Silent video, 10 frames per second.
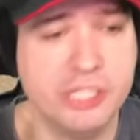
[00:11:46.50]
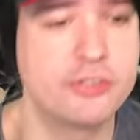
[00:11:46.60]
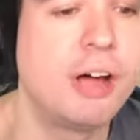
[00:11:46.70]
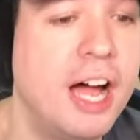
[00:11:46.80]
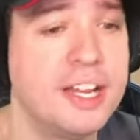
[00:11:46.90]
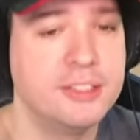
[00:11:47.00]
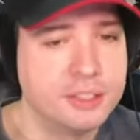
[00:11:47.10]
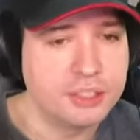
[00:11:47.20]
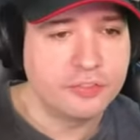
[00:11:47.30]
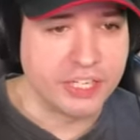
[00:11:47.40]
me dry
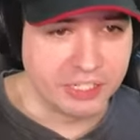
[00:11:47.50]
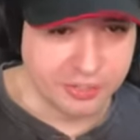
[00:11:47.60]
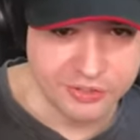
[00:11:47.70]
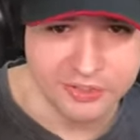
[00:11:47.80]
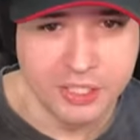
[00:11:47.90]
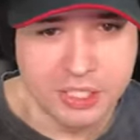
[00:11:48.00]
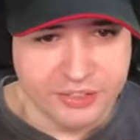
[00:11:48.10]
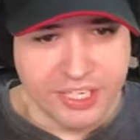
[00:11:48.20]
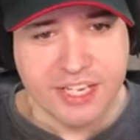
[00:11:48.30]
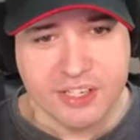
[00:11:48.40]
of kills
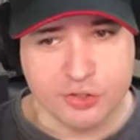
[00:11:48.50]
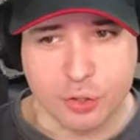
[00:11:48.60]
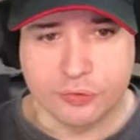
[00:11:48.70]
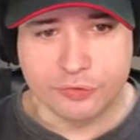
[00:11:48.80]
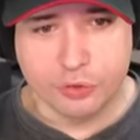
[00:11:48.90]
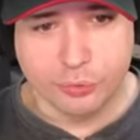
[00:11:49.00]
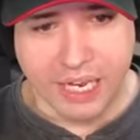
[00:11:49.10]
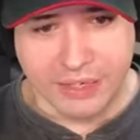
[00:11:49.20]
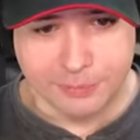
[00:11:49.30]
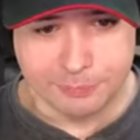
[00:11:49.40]
that I deserved to
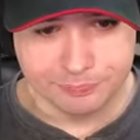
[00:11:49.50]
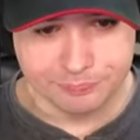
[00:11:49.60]
get.